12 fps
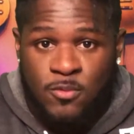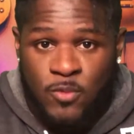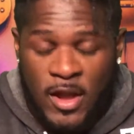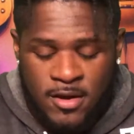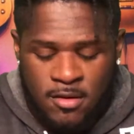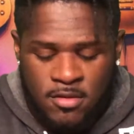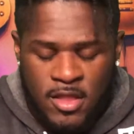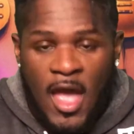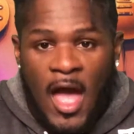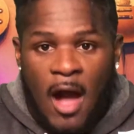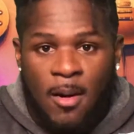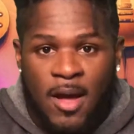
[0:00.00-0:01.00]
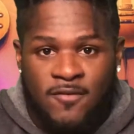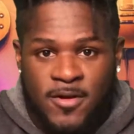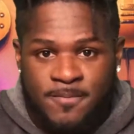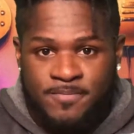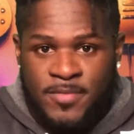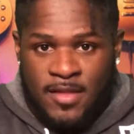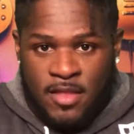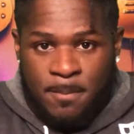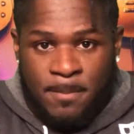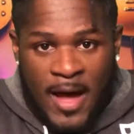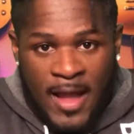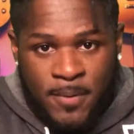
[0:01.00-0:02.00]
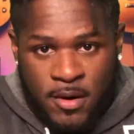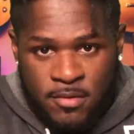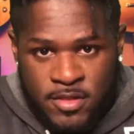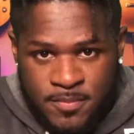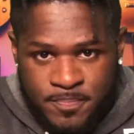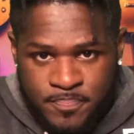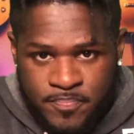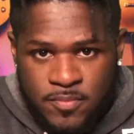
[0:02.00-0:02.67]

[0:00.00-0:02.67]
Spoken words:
records. However, as a bi person,